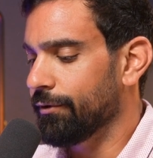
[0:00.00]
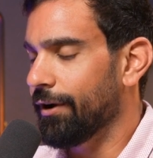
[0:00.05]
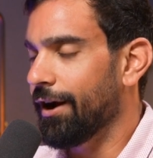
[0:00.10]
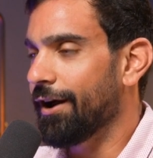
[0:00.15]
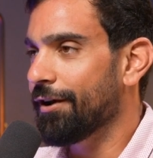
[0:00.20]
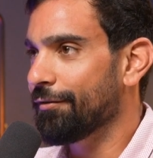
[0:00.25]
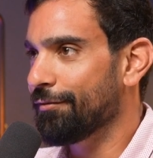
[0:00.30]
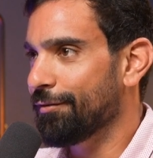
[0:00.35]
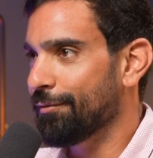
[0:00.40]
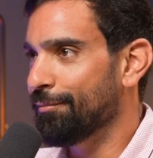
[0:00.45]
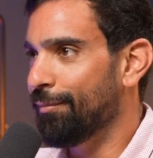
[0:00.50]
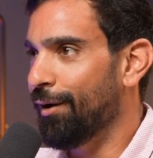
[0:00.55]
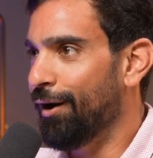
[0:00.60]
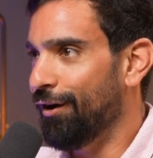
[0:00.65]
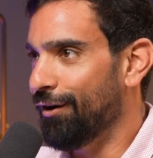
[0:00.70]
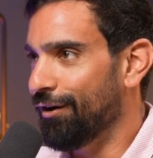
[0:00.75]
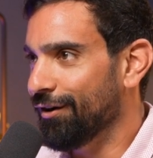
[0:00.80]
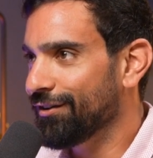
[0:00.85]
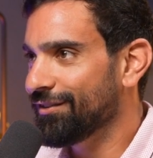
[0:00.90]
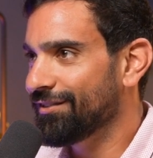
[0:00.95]
out of the
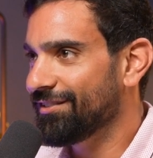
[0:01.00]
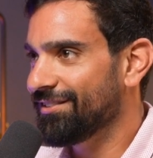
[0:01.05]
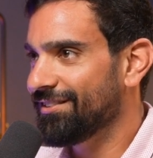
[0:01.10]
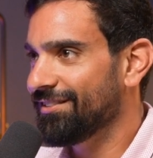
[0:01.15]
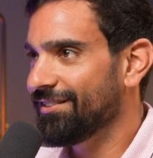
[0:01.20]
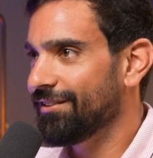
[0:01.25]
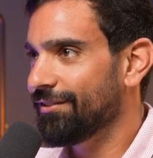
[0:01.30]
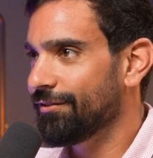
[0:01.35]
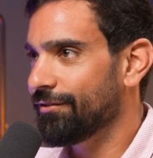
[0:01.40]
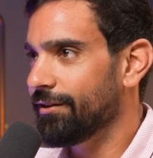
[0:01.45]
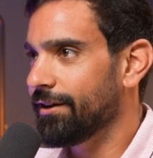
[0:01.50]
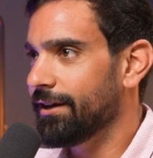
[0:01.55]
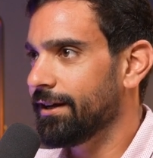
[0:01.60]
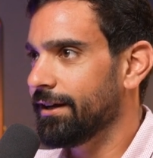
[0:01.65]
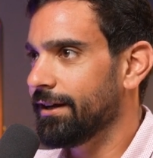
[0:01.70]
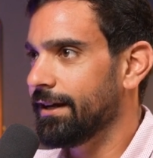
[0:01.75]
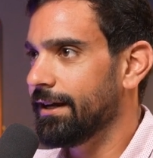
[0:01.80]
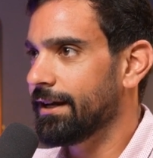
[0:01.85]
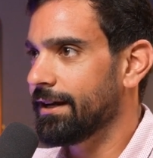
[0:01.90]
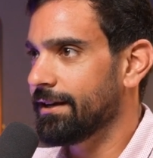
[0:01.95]
box,
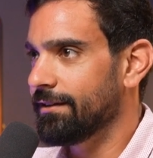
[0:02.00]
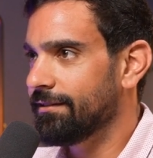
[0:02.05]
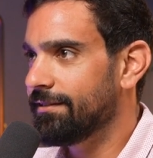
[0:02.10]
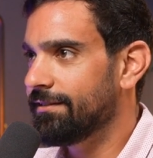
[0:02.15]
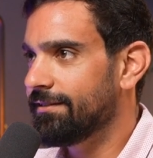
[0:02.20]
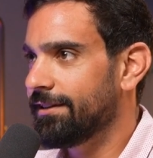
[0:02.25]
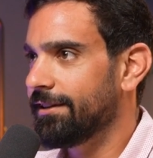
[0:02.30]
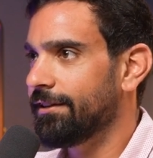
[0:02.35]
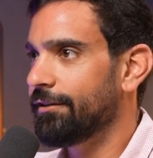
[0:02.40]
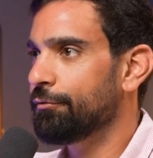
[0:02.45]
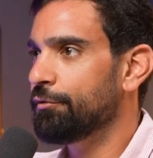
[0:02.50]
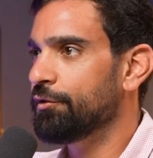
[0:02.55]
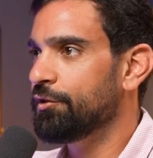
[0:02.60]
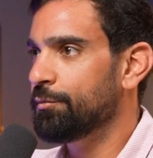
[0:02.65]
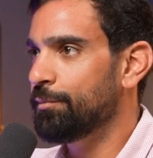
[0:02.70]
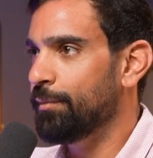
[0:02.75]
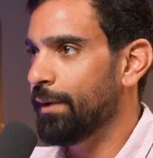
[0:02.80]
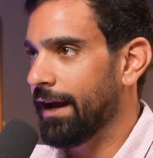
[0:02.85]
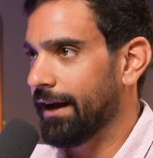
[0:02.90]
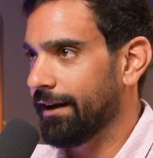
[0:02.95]
right? It can still
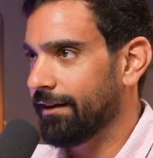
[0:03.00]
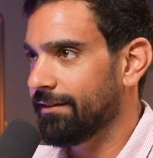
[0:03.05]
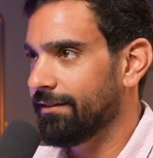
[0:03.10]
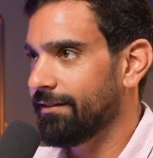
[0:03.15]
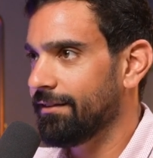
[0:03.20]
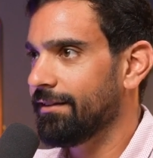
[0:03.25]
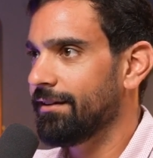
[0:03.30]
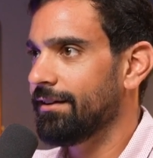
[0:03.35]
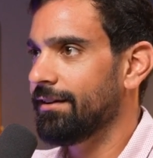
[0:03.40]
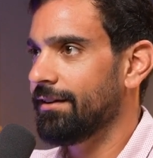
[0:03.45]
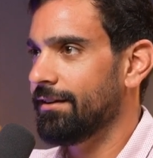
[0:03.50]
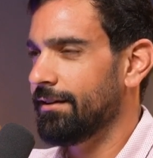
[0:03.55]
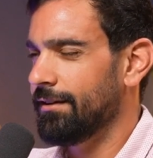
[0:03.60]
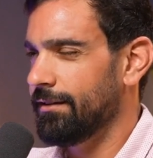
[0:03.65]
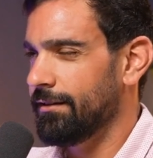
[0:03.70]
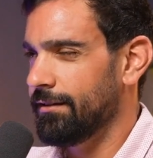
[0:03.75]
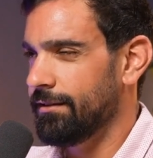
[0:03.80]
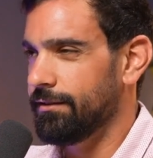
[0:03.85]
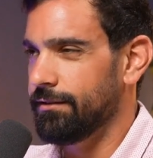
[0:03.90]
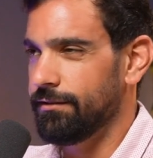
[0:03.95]
respect
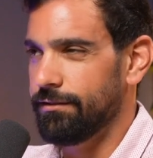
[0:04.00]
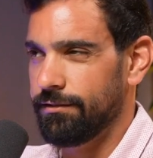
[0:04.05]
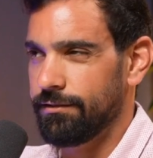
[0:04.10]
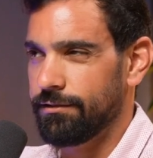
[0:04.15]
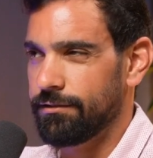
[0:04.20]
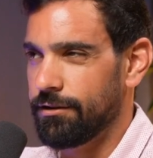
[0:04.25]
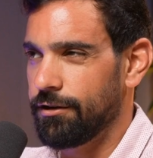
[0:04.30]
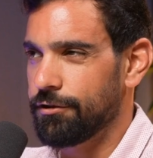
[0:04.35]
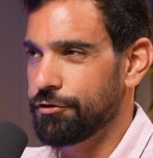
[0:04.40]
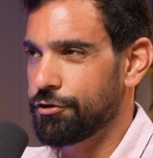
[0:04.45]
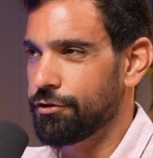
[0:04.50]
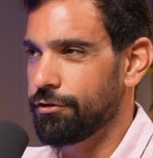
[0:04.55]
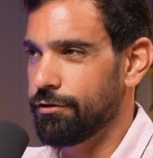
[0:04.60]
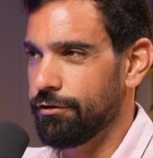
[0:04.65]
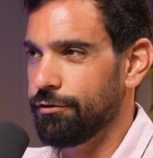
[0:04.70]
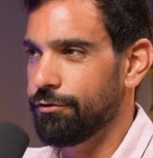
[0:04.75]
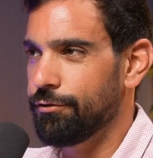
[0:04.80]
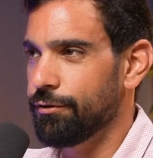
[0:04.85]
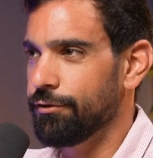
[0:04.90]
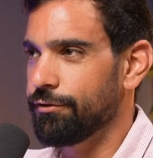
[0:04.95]
these
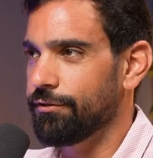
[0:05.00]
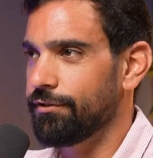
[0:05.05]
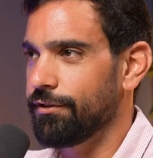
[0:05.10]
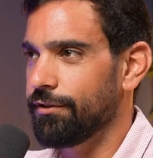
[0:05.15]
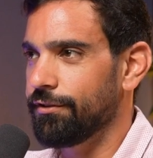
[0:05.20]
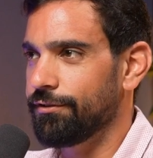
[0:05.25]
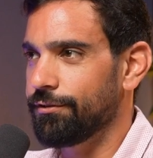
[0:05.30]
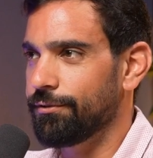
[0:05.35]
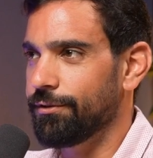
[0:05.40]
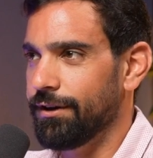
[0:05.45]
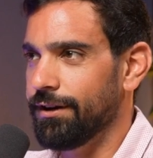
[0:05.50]
cultural nuances,